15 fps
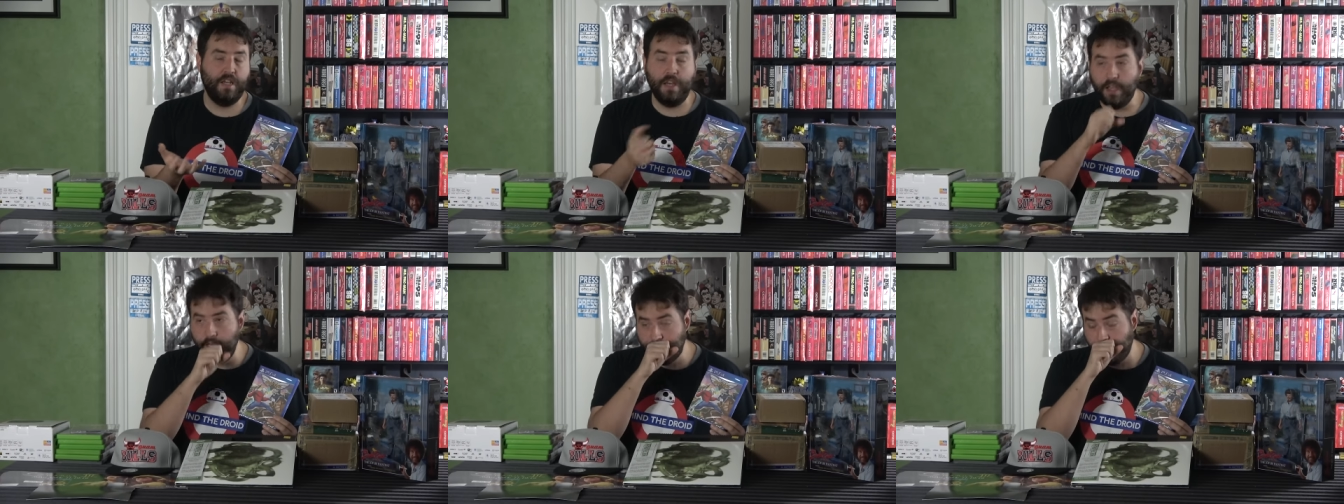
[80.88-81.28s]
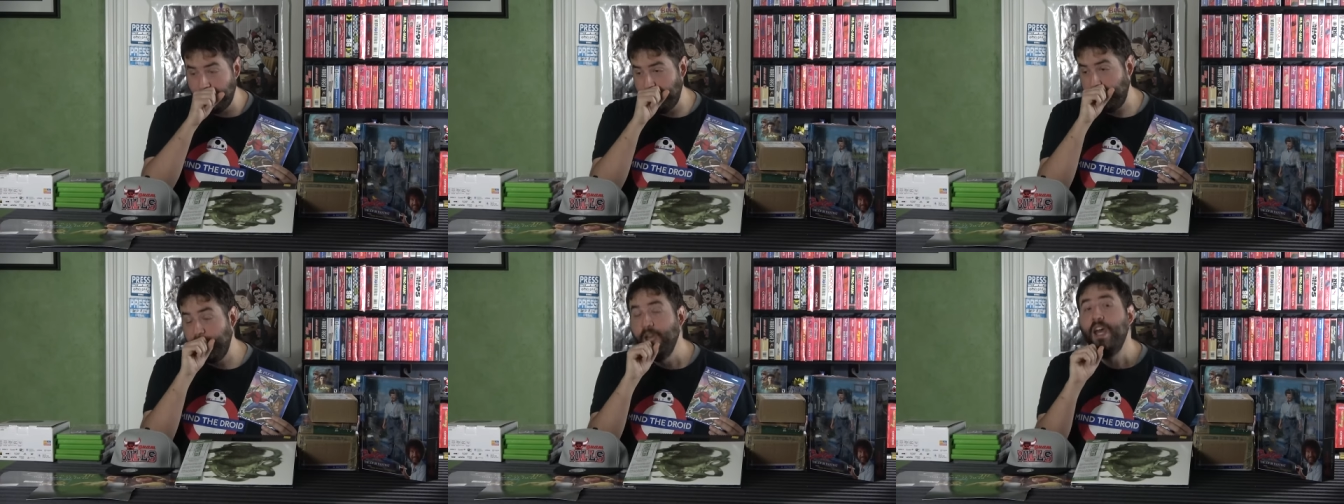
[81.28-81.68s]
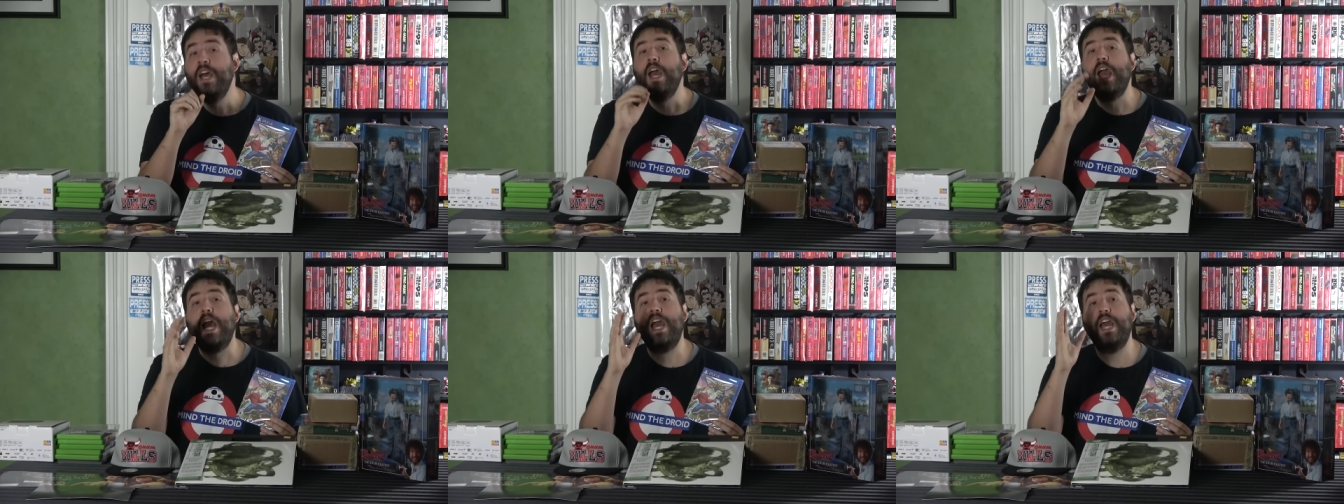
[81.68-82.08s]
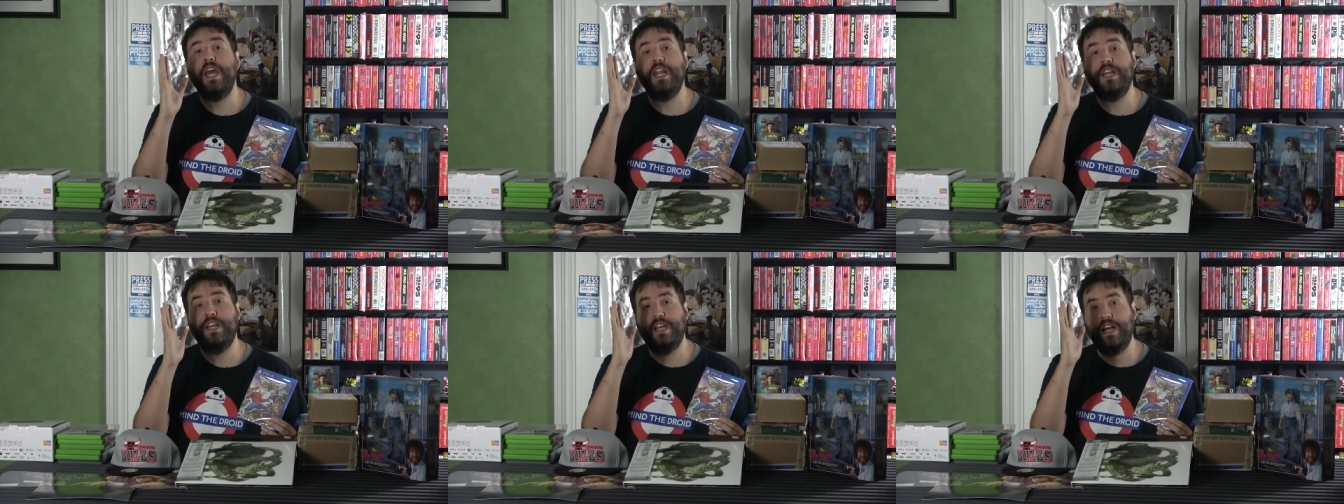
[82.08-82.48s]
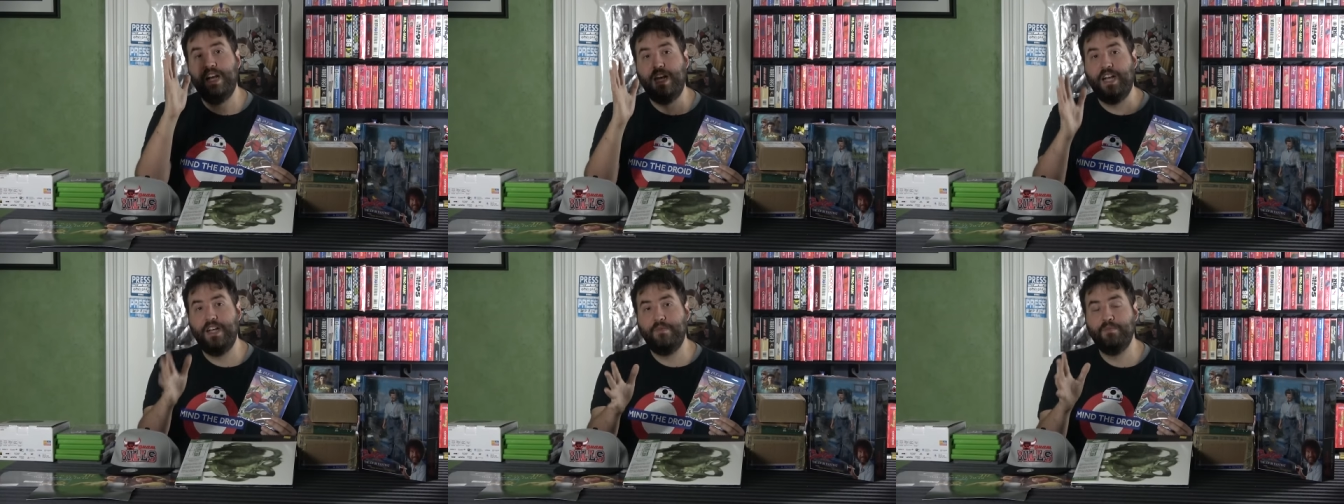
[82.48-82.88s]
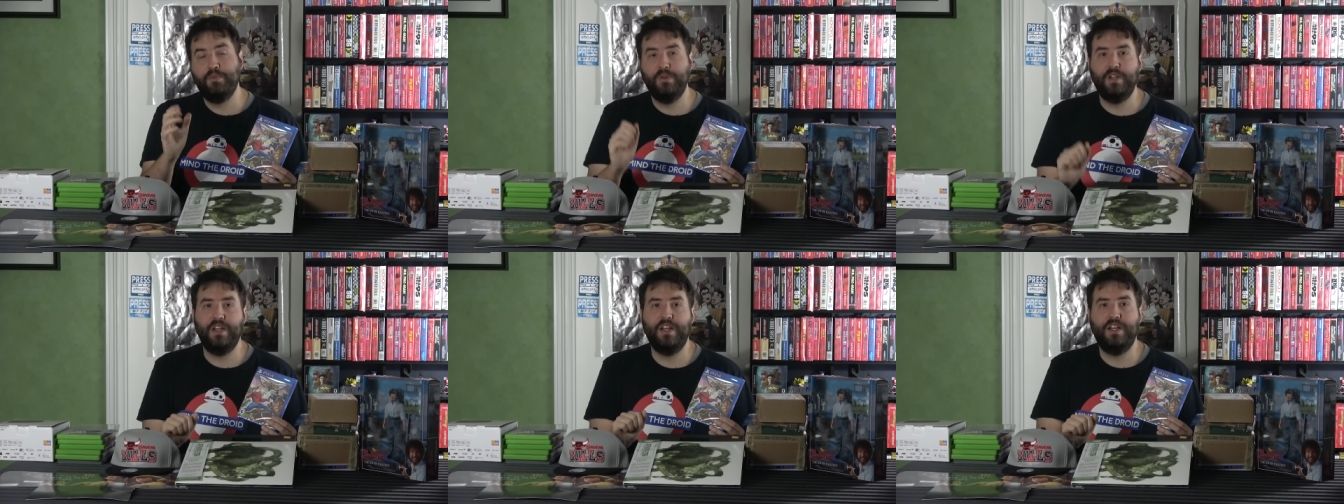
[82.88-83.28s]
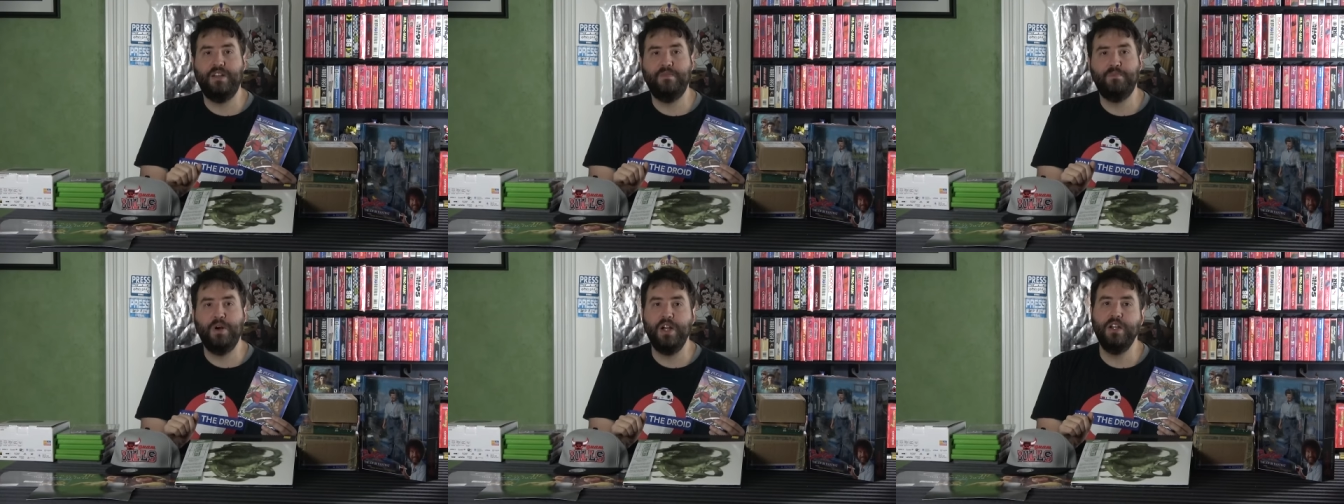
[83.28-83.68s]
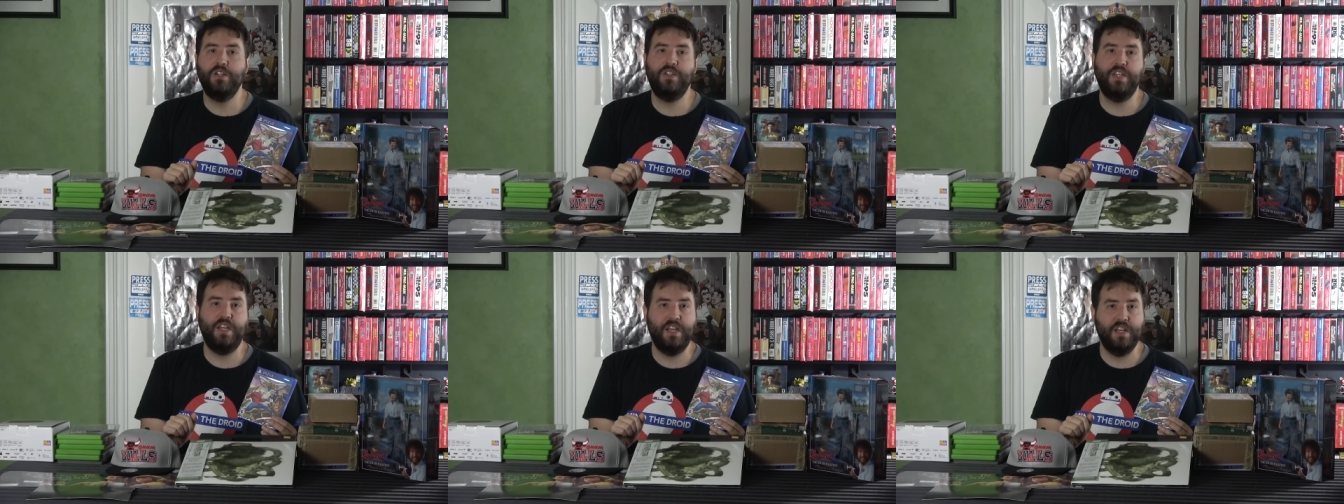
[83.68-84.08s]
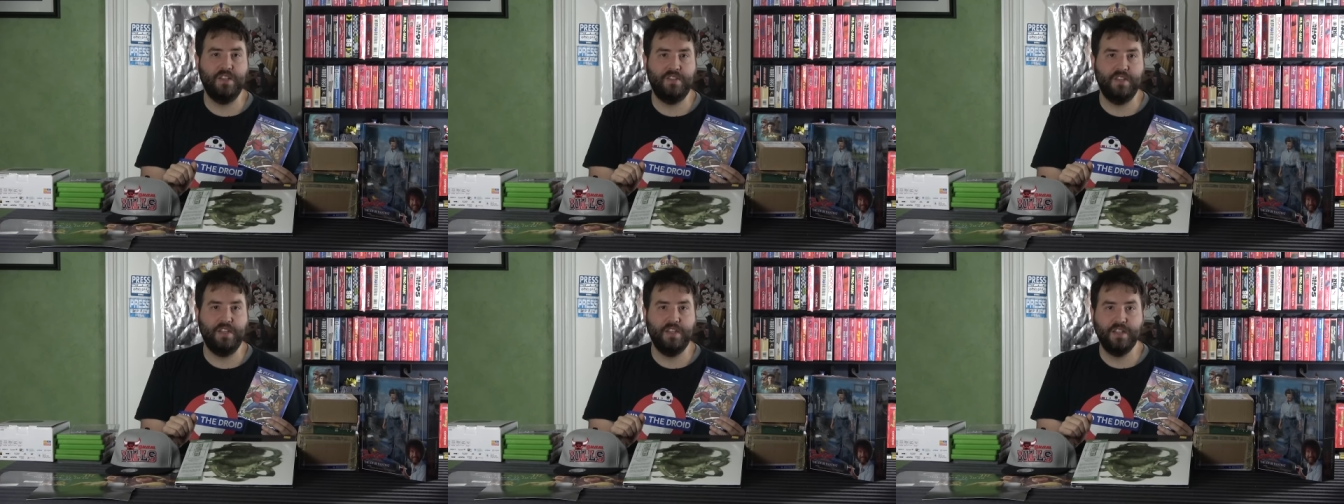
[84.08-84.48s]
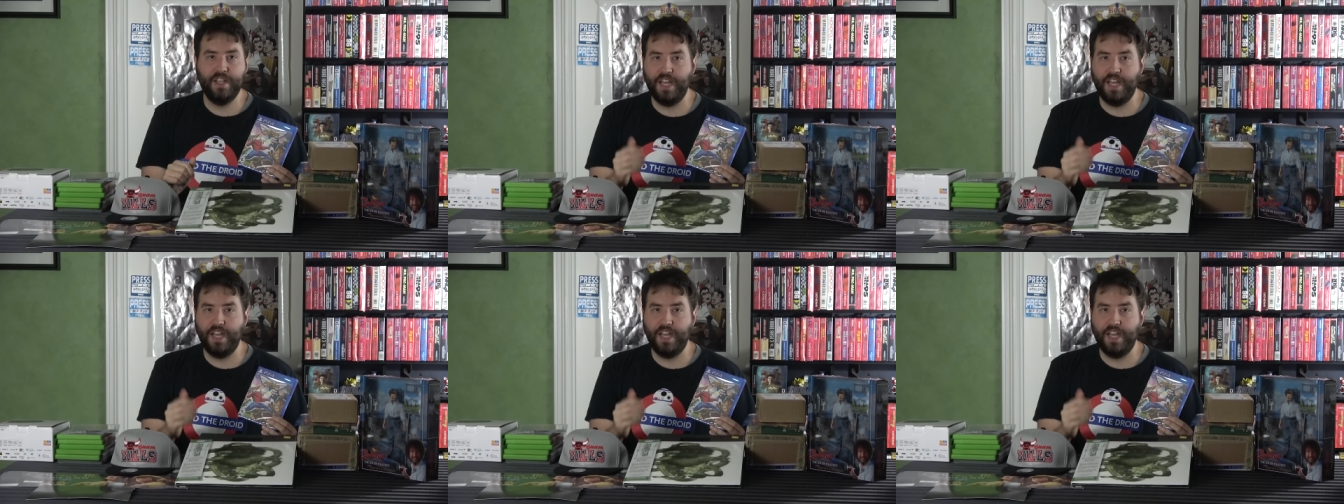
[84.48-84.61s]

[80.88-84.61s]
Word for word: Sony, and uh, pr- uh, punish the innocent,